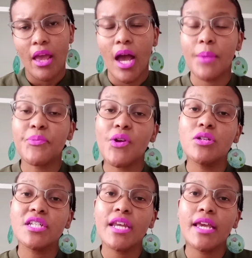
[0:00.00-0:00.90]

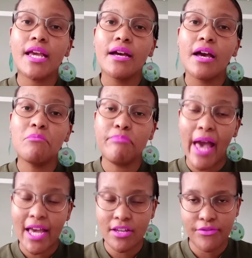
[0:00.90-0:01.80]
approaching a
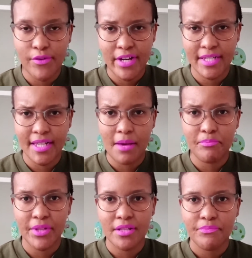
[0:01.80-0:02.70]
bank, for
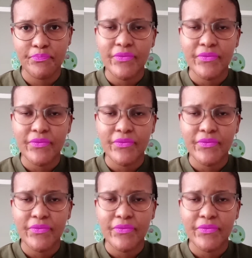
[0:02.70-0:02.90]
example,